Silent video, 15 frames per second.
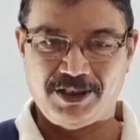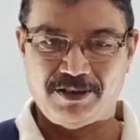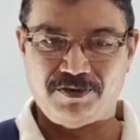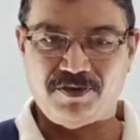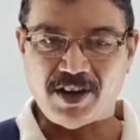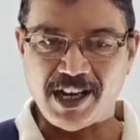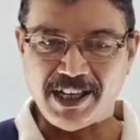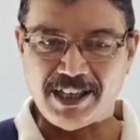
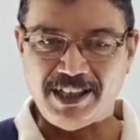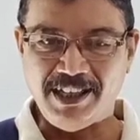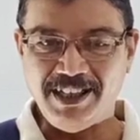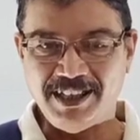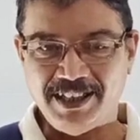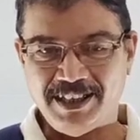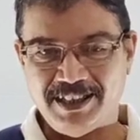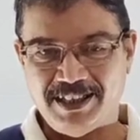
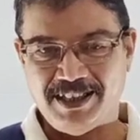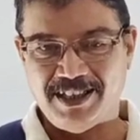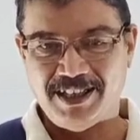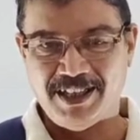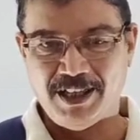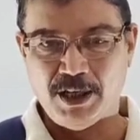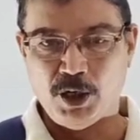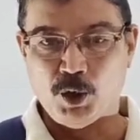Finally,
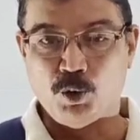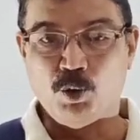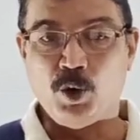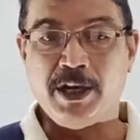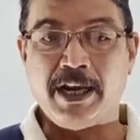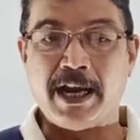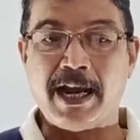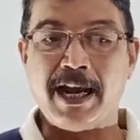
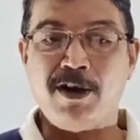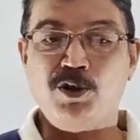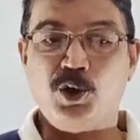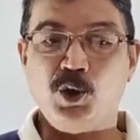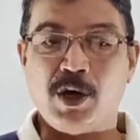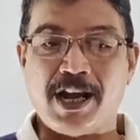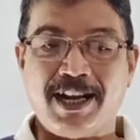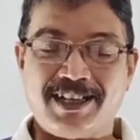we have
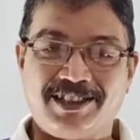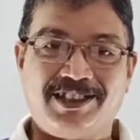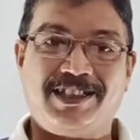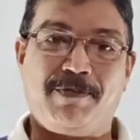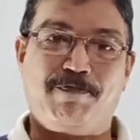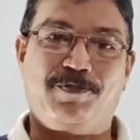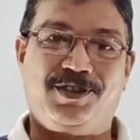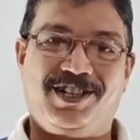to
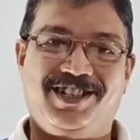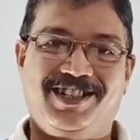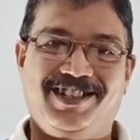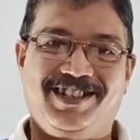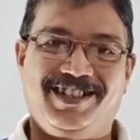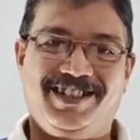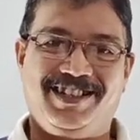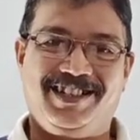accept
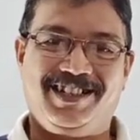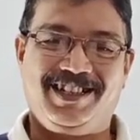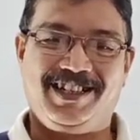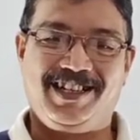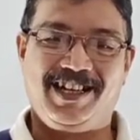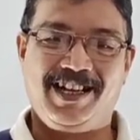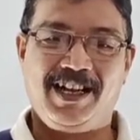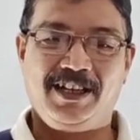
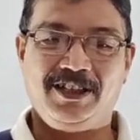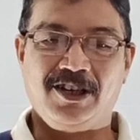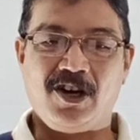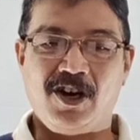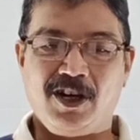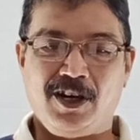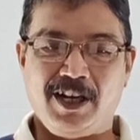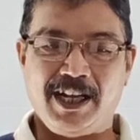the
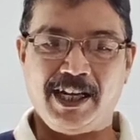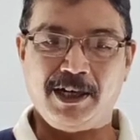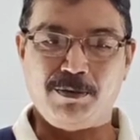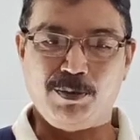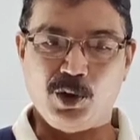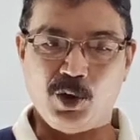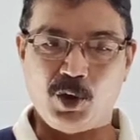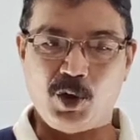online
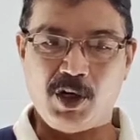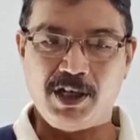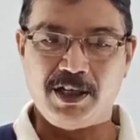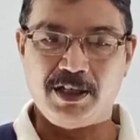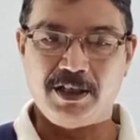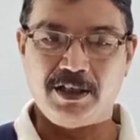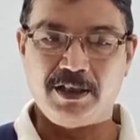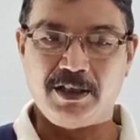mode
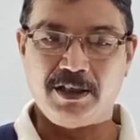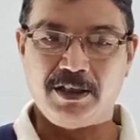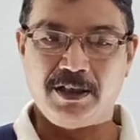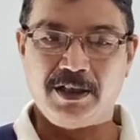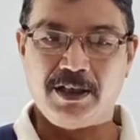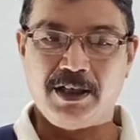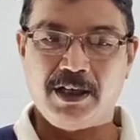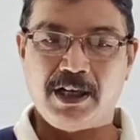
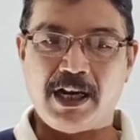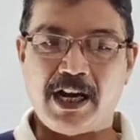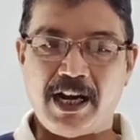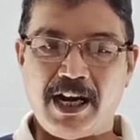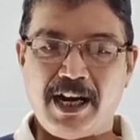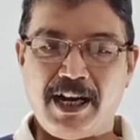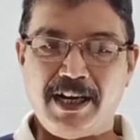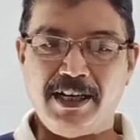
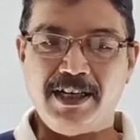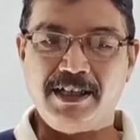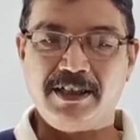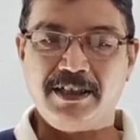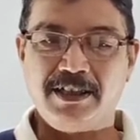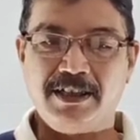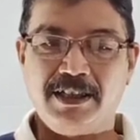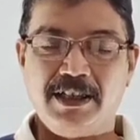
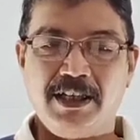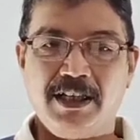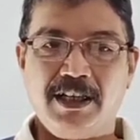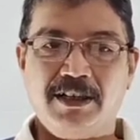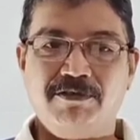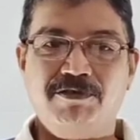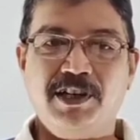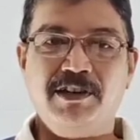and
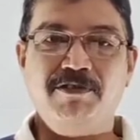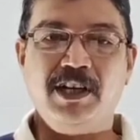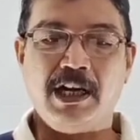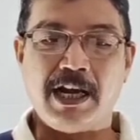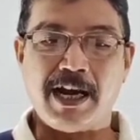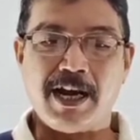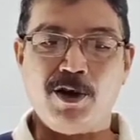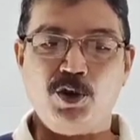we will
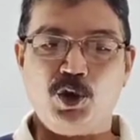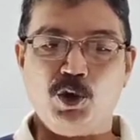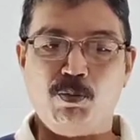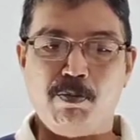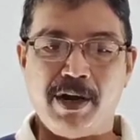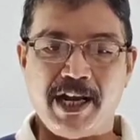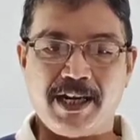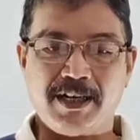have to
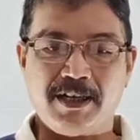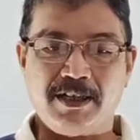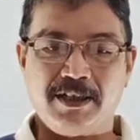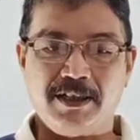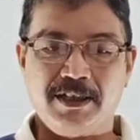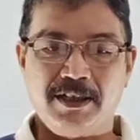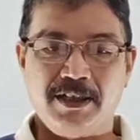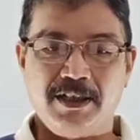make
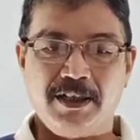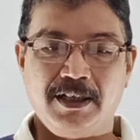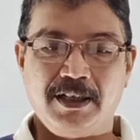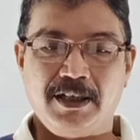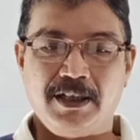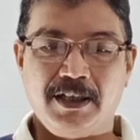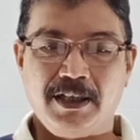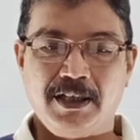
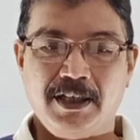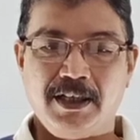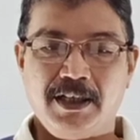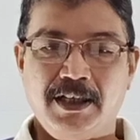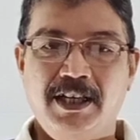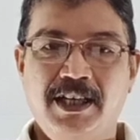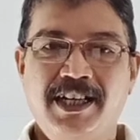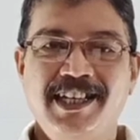
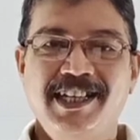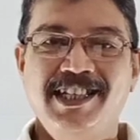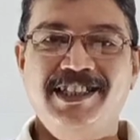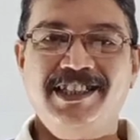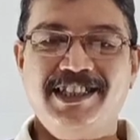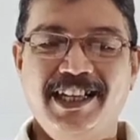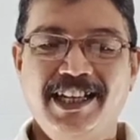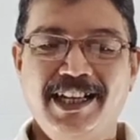
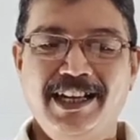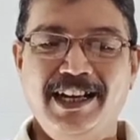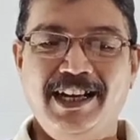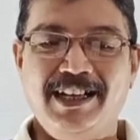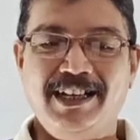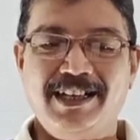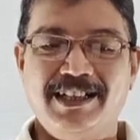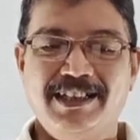teaching
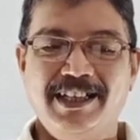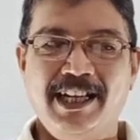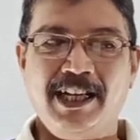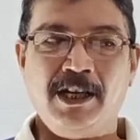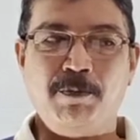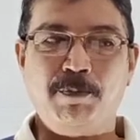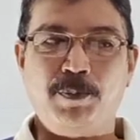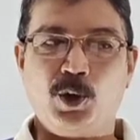
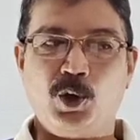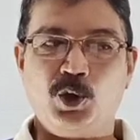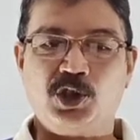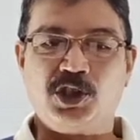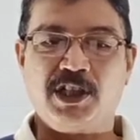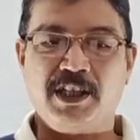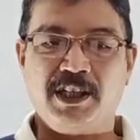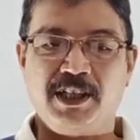learning
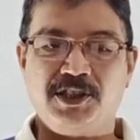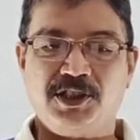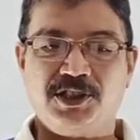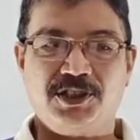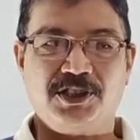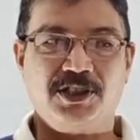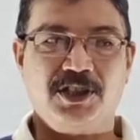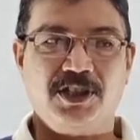
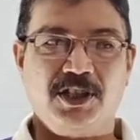process